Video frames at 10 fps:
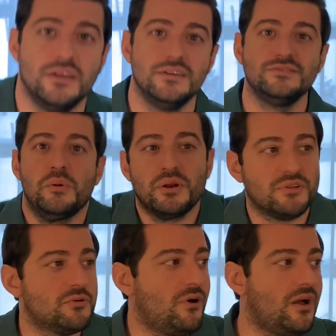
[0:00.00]
Nobody
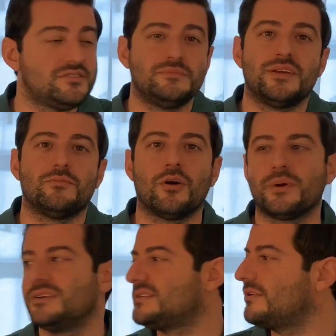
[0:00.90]
really wants them anymore
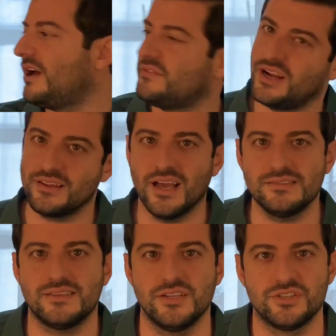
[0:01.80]
because they don't have an
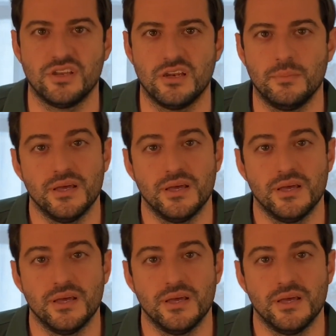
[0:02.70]
LS engine in them.